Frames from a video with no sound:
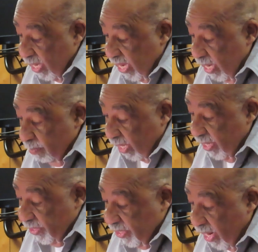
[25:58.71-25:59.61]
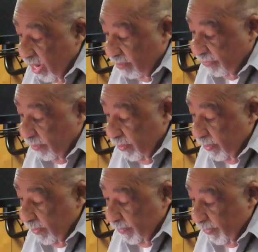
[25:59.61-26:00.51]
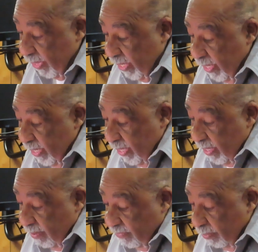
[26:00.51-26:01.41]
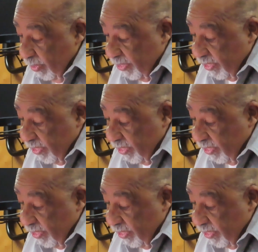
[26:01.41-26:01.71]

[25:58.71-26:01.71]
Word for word: became like chaff from the